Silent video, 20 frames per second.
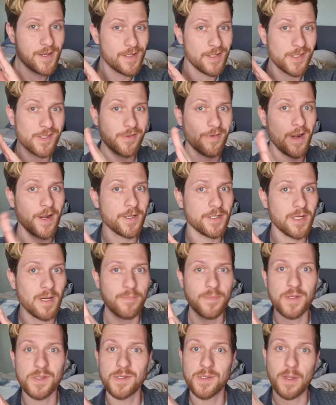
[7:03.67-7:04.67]
scratch
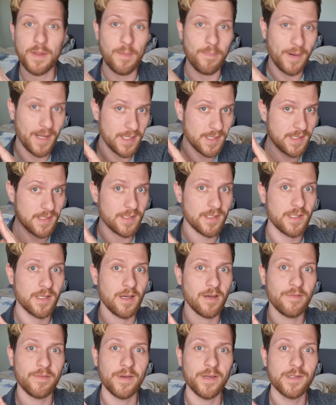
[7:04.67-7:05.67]
up the plastic
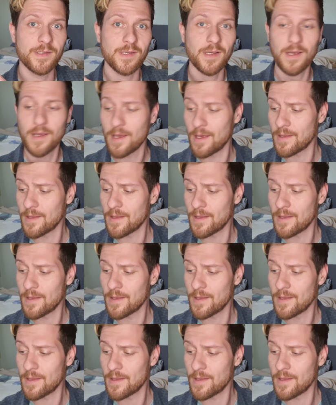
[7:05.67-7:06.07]
surface.